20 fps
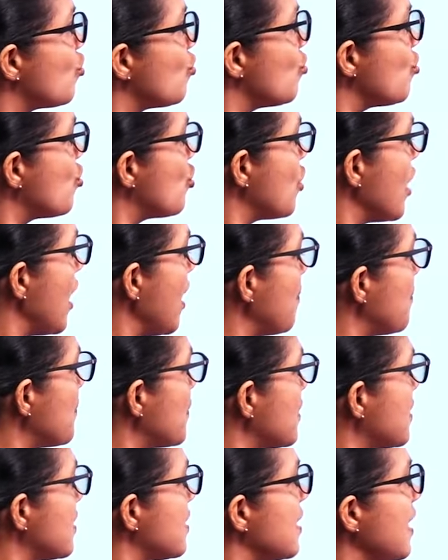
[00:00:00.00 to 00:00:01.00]
two
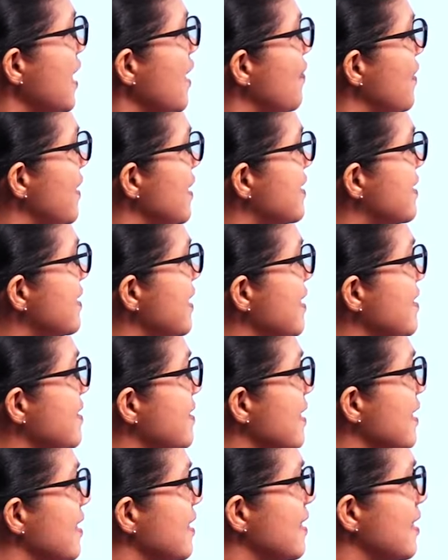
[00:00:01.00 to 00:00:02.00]
shapes in this
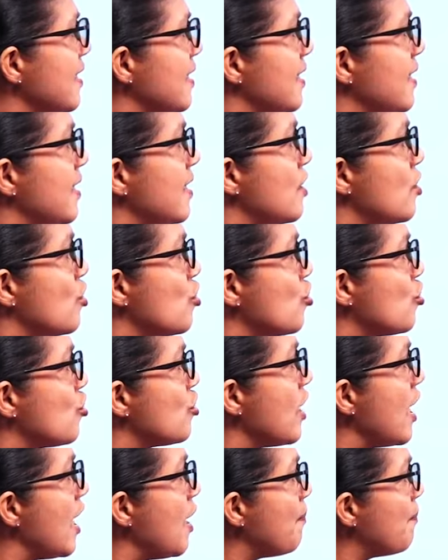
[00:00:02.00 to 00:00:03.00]
lesson.
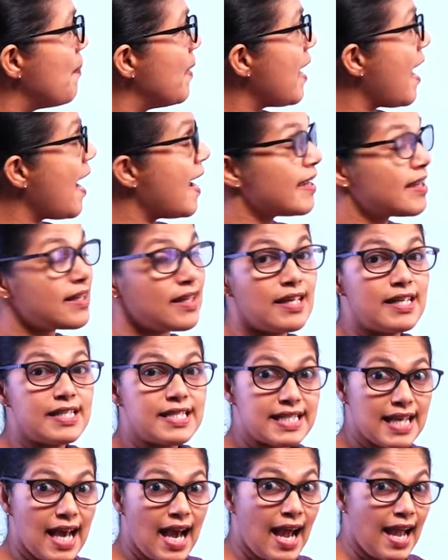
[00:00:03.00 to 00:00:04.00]
Shape like a
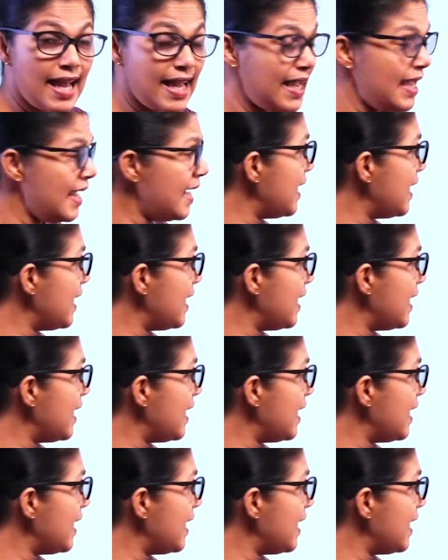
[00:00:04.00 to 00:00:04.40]
die